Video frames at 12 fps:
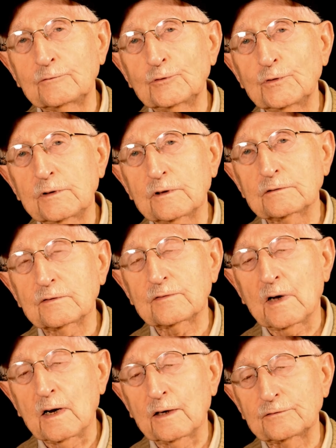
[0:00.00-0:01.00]
2 years of
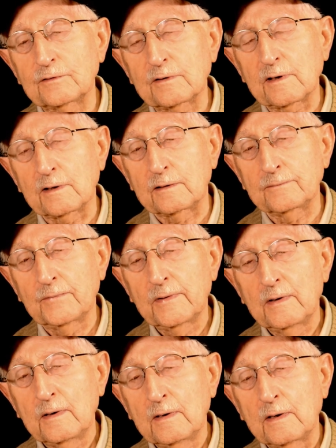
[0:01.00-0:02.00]
college there,
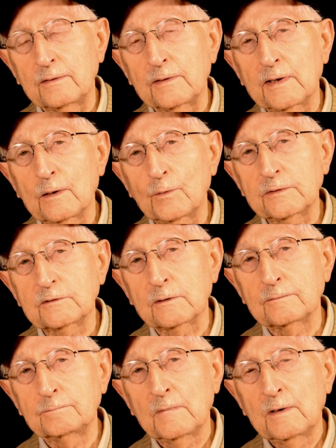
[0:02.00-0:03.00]
and then I went to